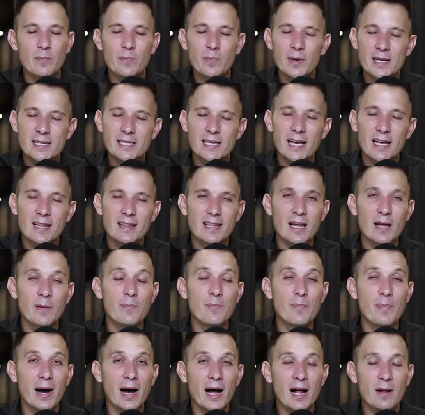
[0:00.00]
please hit that
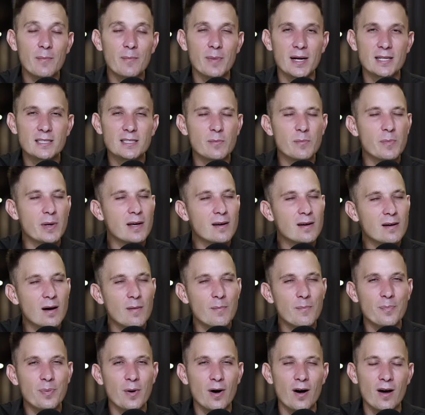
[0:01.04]
bell button, become
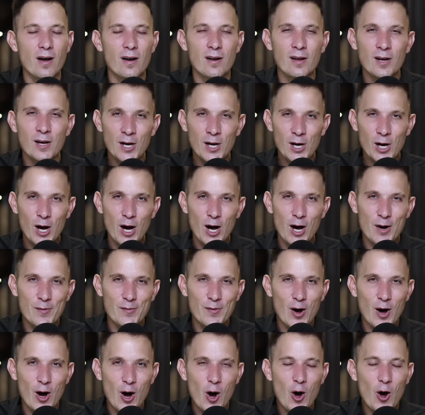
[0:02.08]
part of
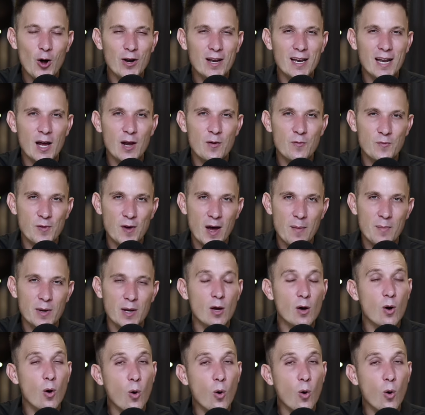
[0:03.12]
our online family.